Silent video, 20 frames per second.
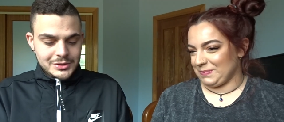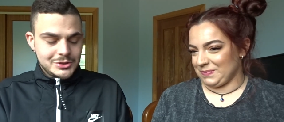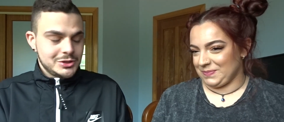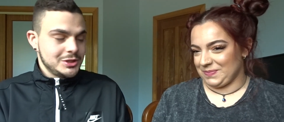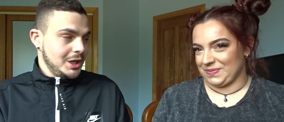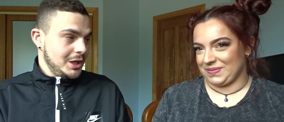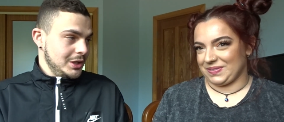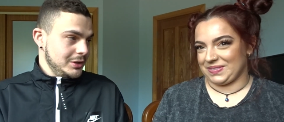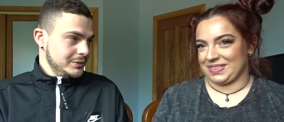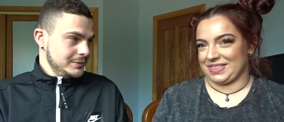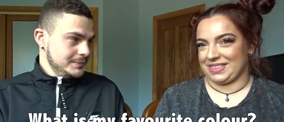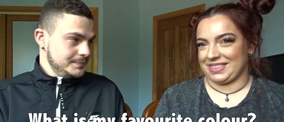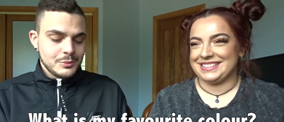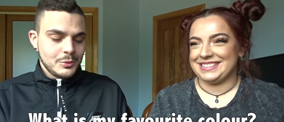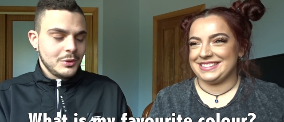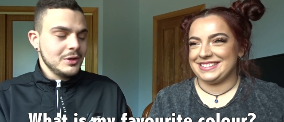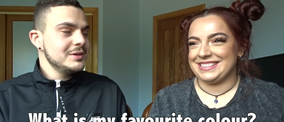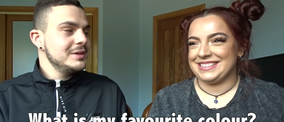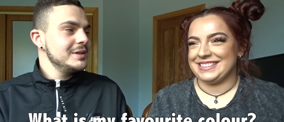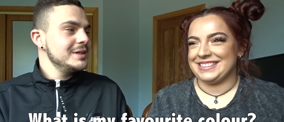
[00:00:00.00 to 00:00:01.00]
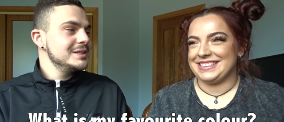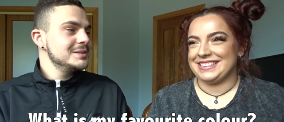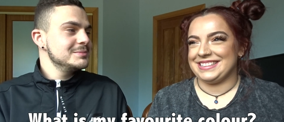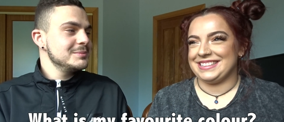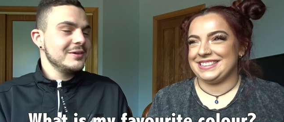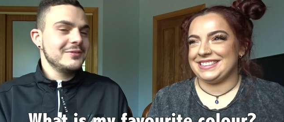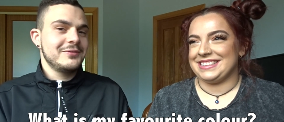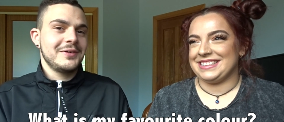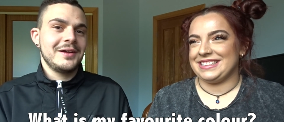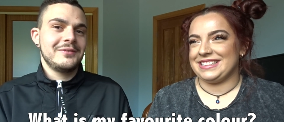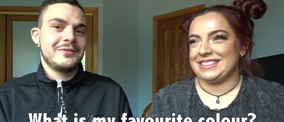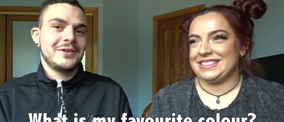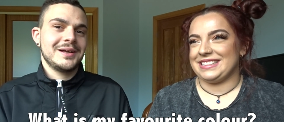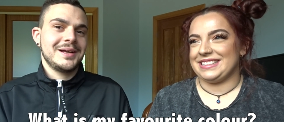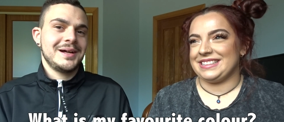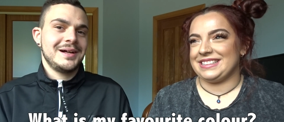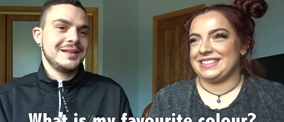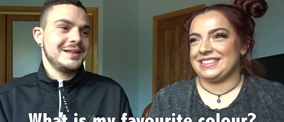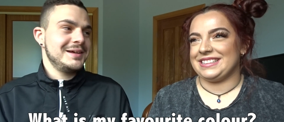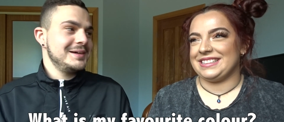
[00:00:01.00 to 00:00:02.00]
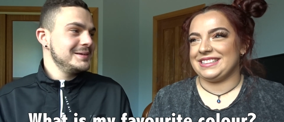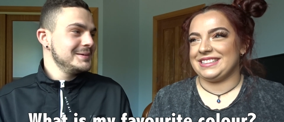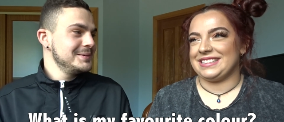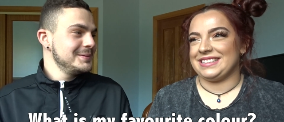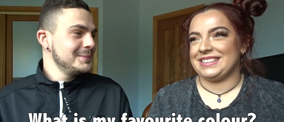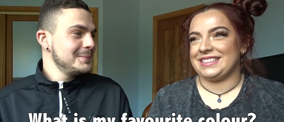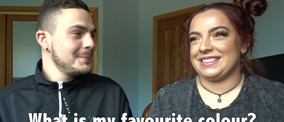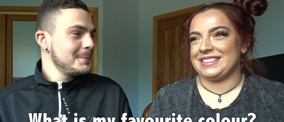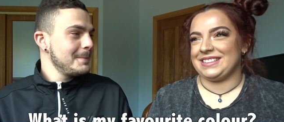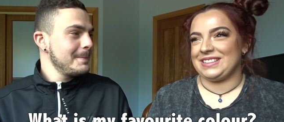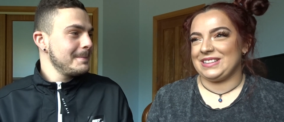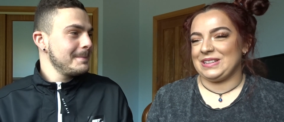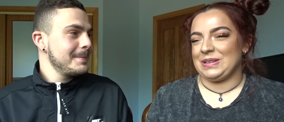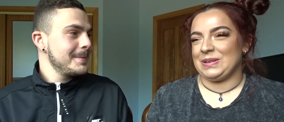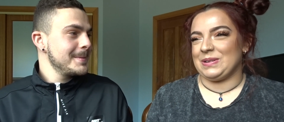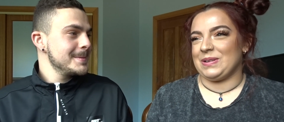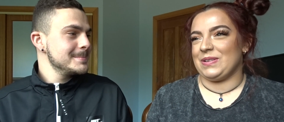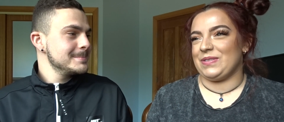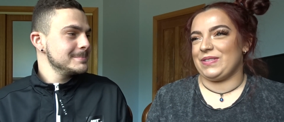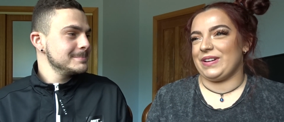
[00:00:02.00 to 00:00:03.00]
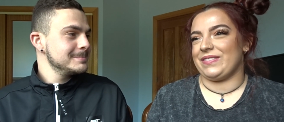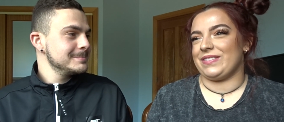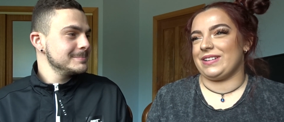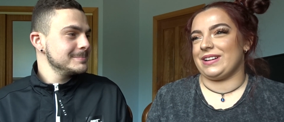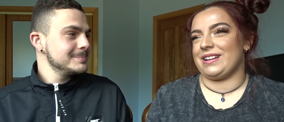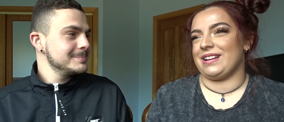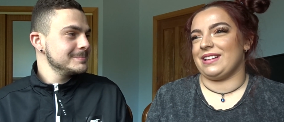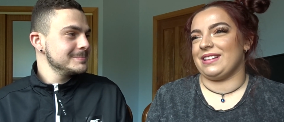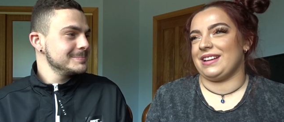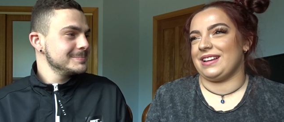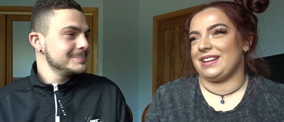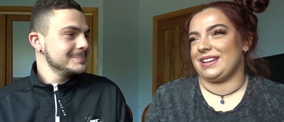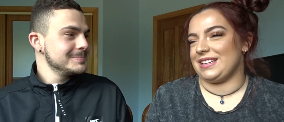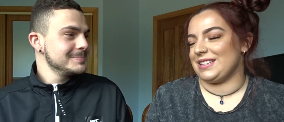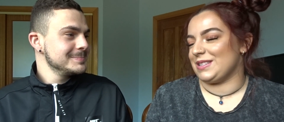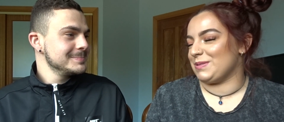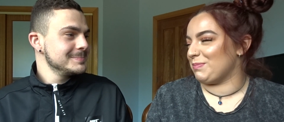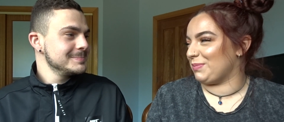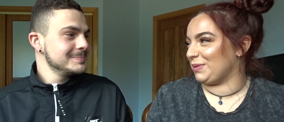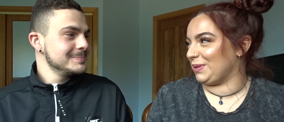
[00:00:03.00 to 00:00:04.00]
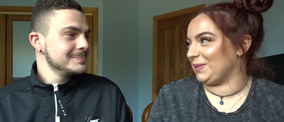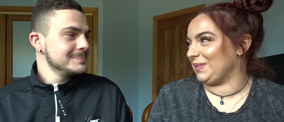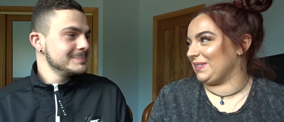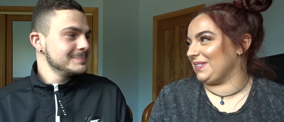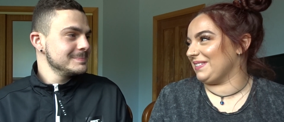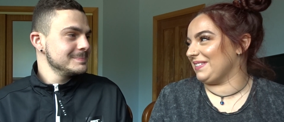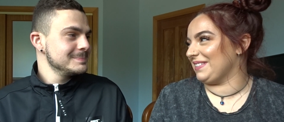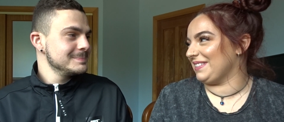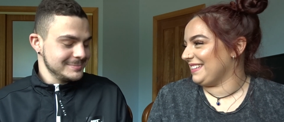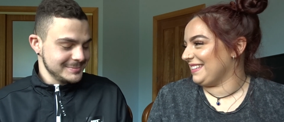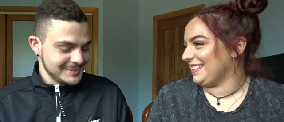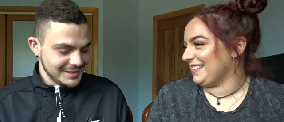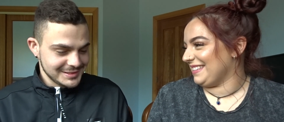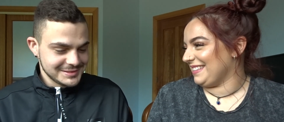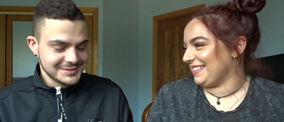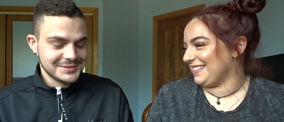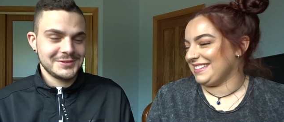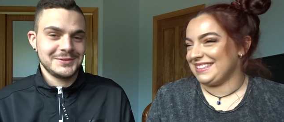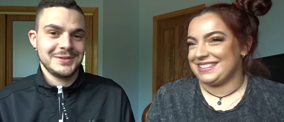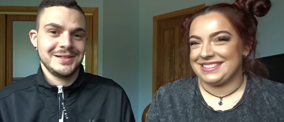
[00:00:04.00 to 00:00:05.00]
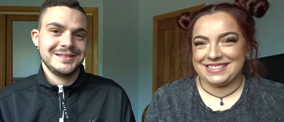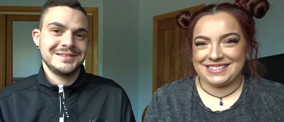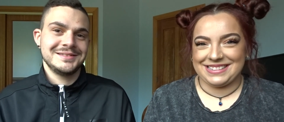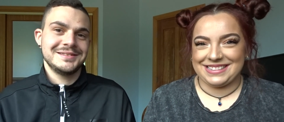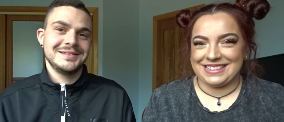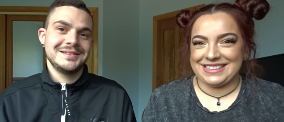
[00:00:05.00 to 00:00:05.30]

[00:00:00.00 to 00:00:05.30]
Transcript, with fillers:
Speaker 1: So, what is my favourite colour?
Speaker 2: Your favourite colour is blue.
Speaker 1: That's correct.